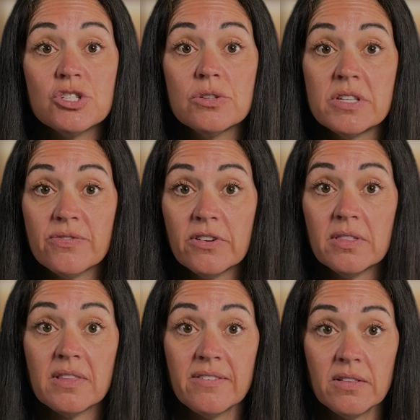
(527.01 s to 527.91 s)
to
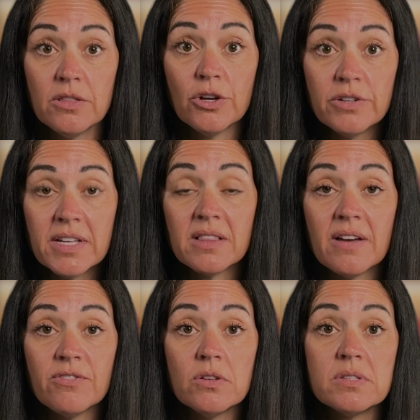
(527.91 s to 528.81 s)
different learning
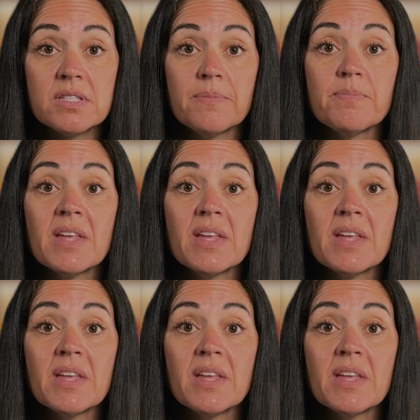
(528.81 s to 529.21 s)
levels.